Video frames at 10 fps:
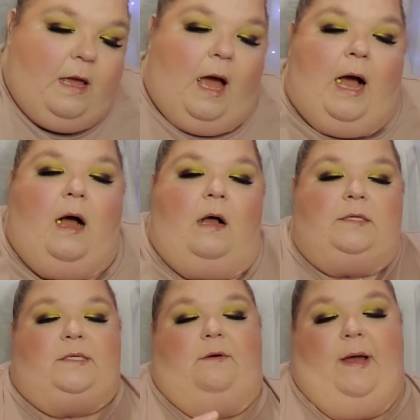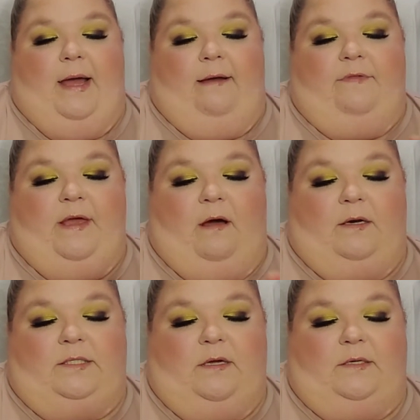I also have the
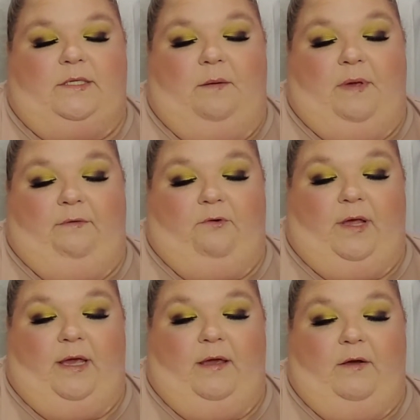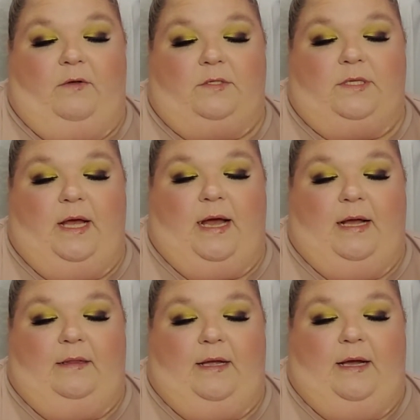Anastasia Beverly Hills
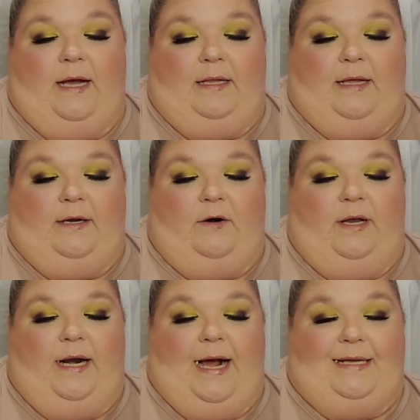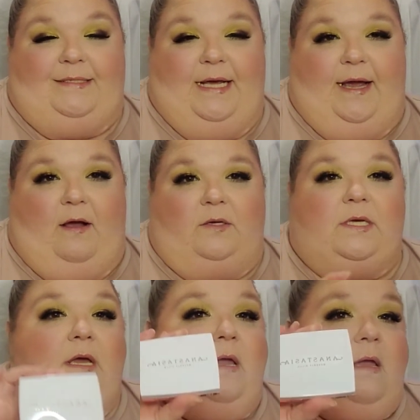highlighter in Iced Out.
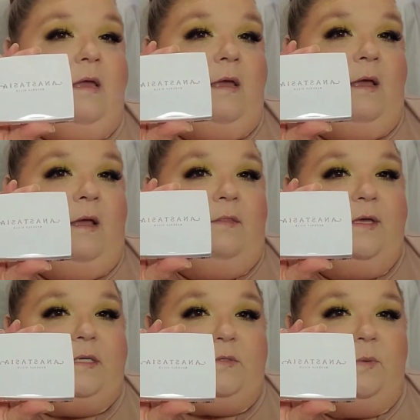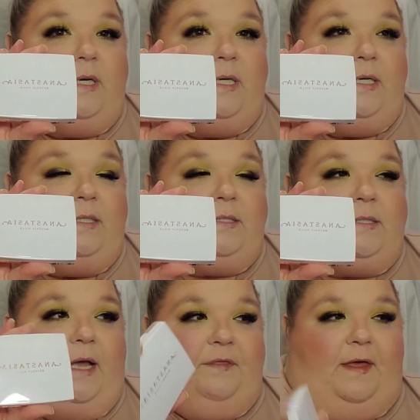This was,
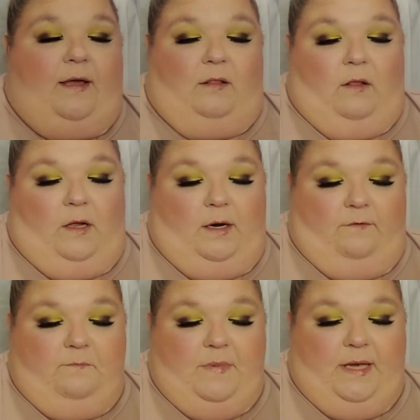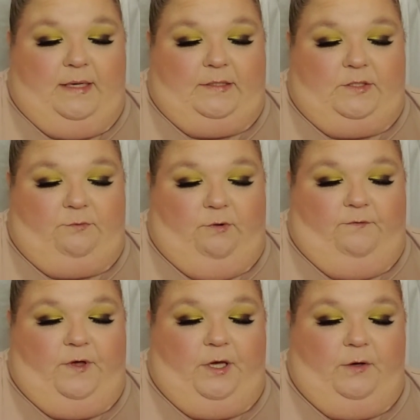I think, a lot of mixed
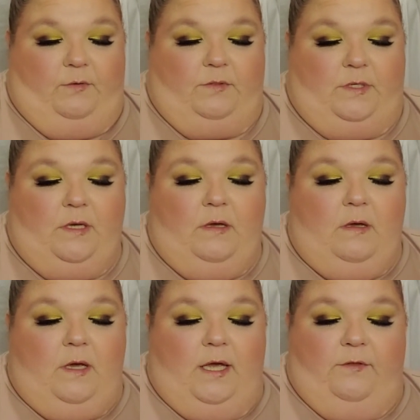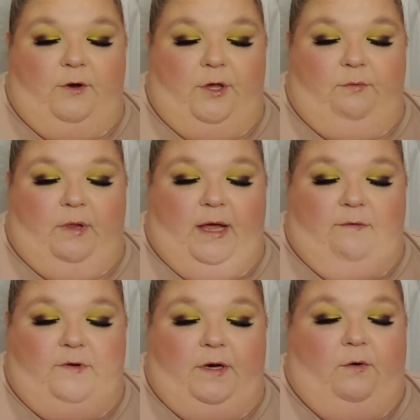reviews. Either you
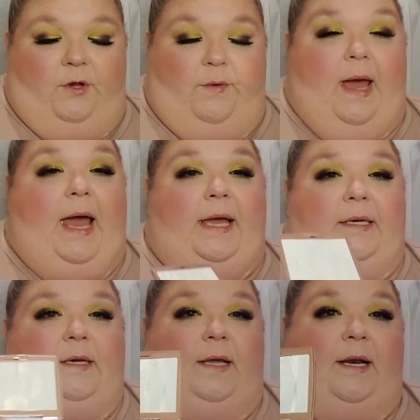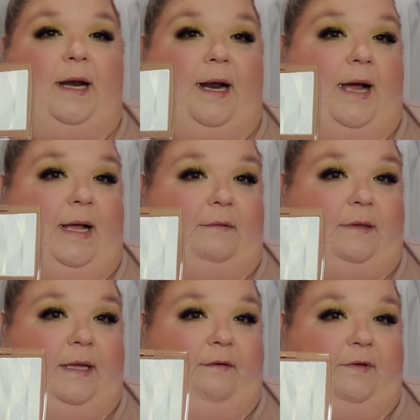loved it or you hated it, and I
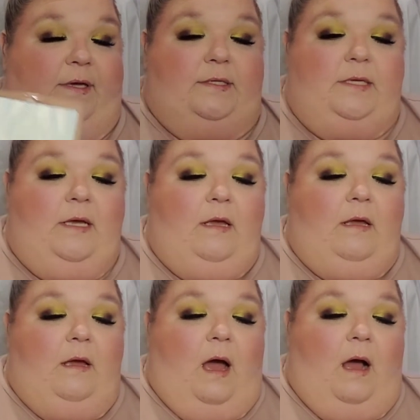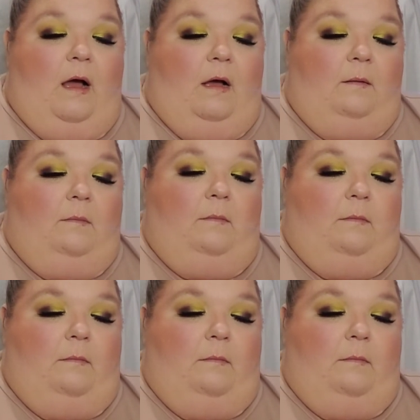love it. I